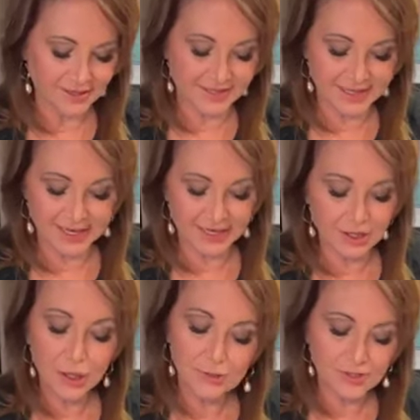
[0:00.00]
just setting
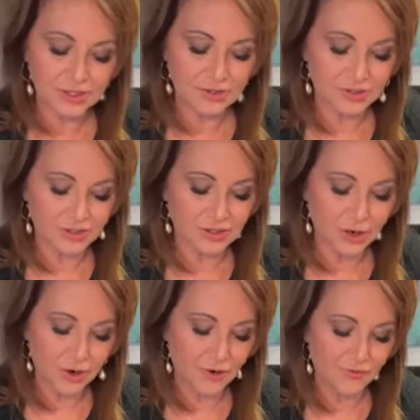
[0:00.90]
it close to your
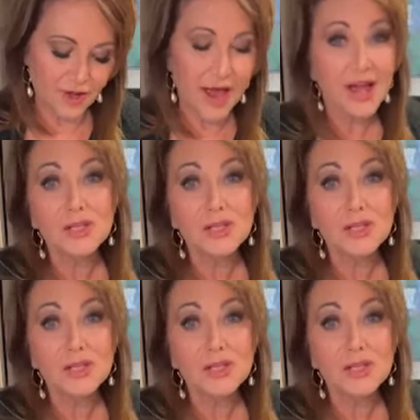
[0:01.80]
stove.